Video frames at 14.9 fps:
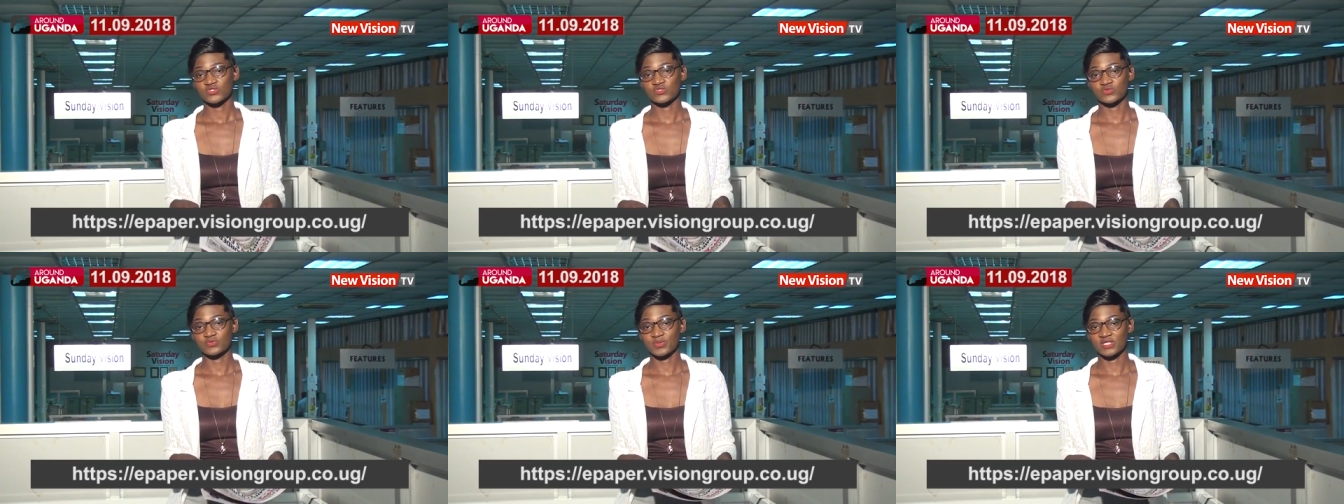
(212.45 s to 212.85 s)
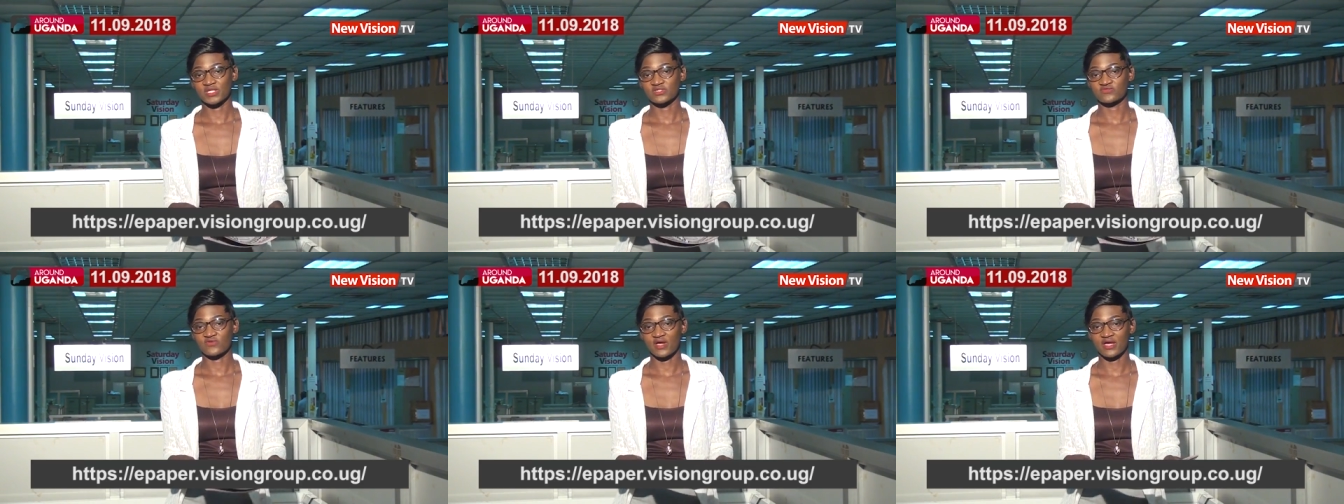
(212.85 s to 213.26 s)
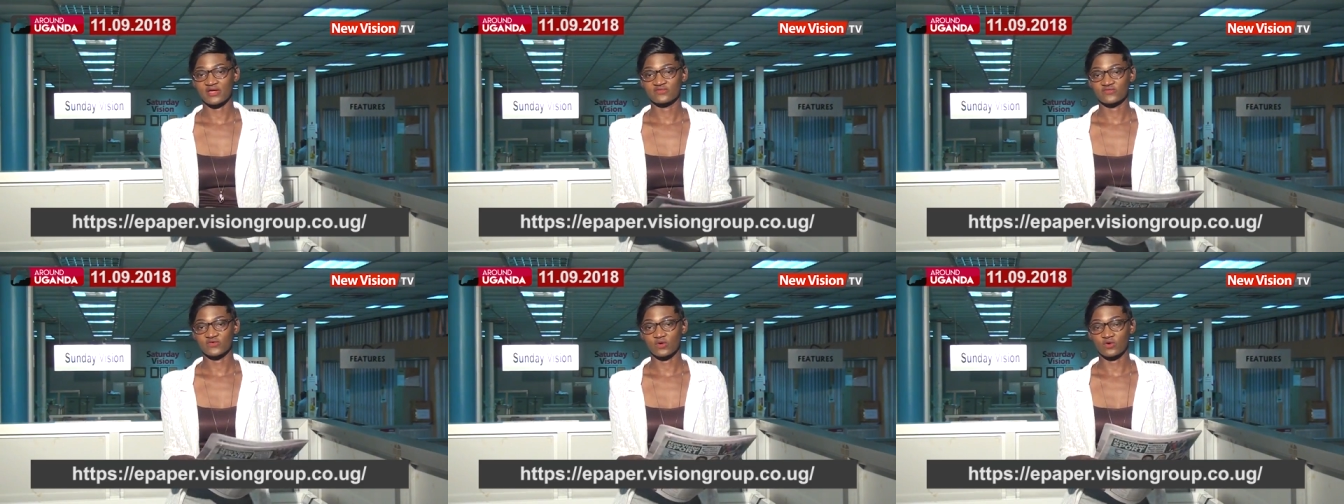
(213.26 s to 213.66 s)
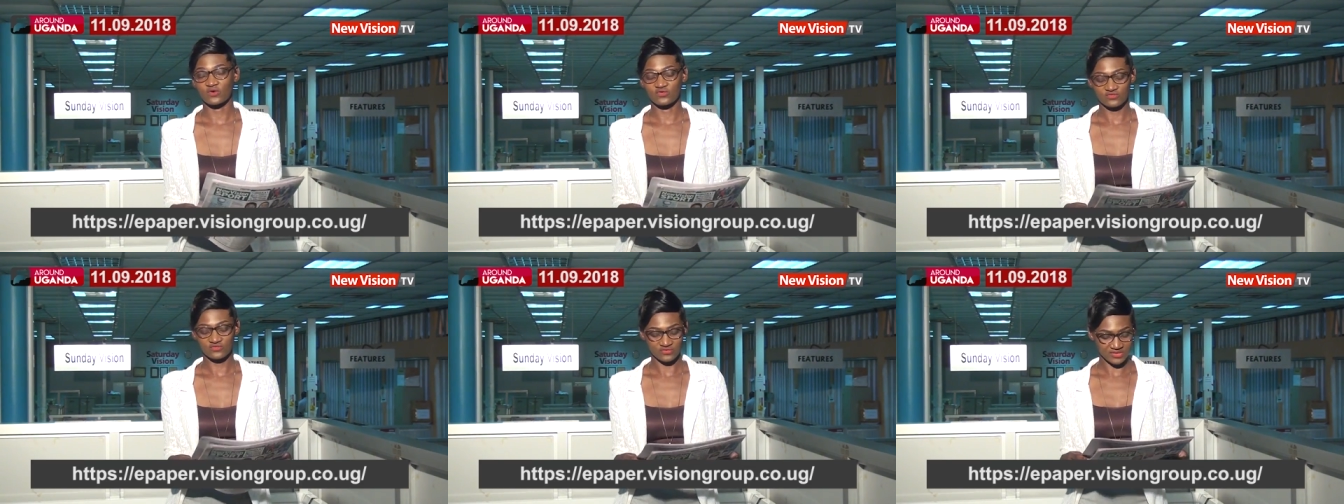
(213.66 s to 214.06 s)
to page 5
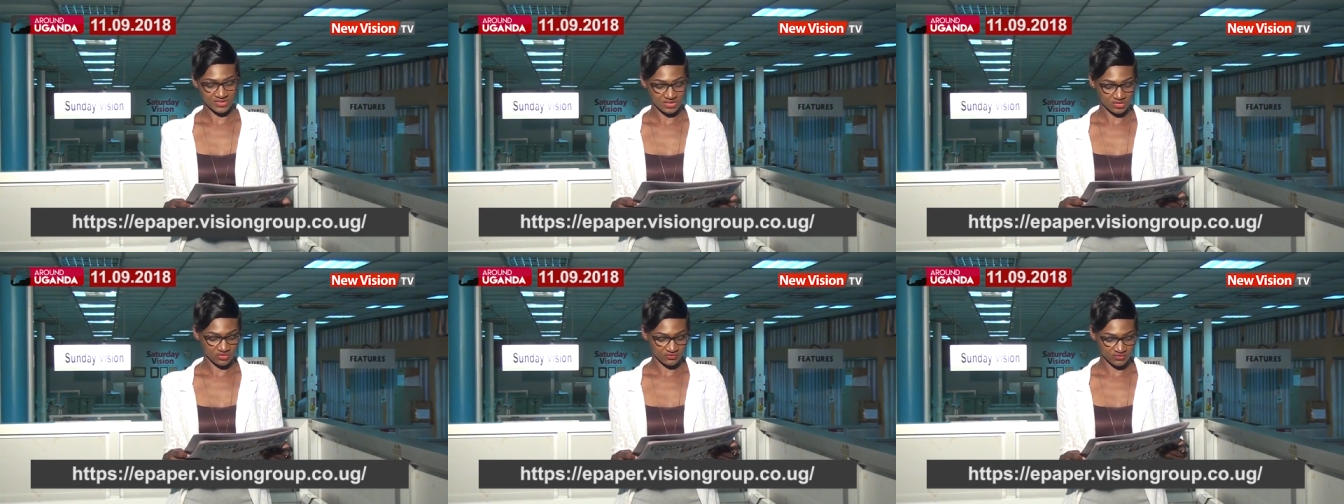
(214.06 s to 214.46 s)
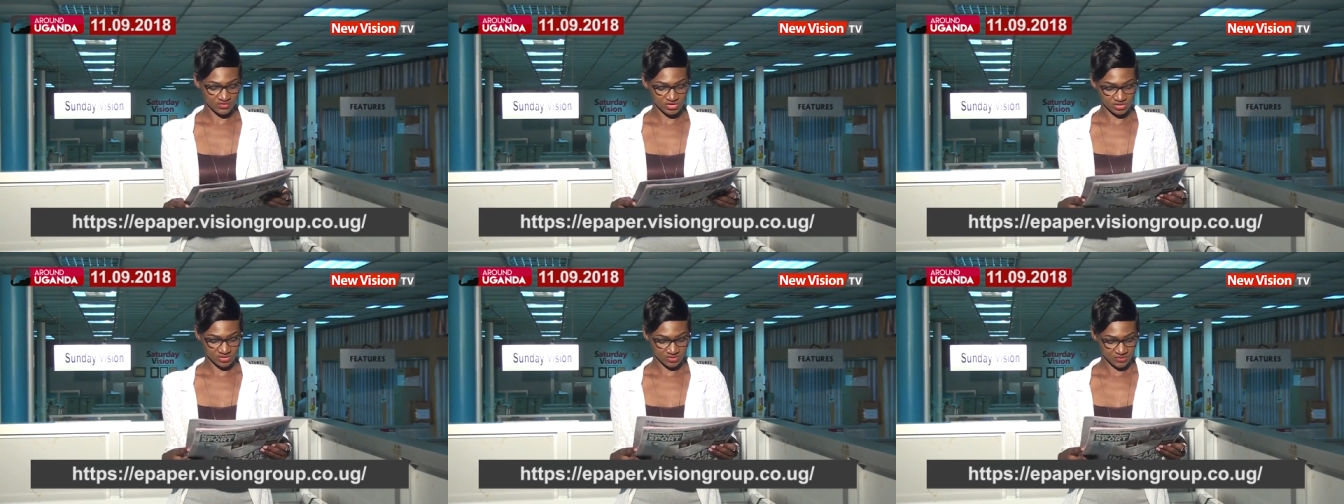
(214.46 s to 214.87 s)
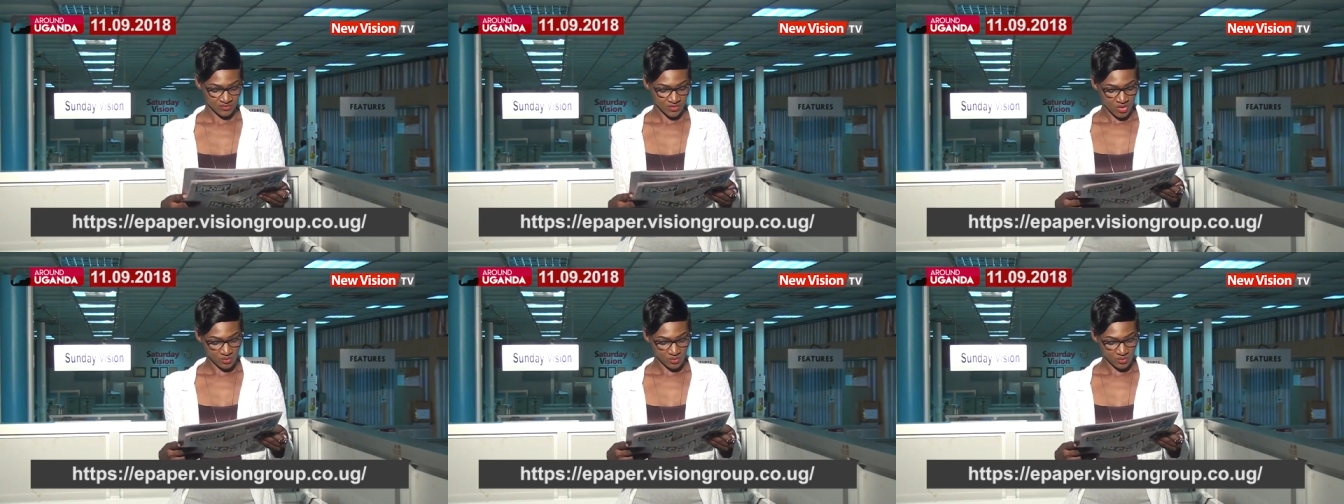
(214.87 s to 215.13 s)
of the New Vision.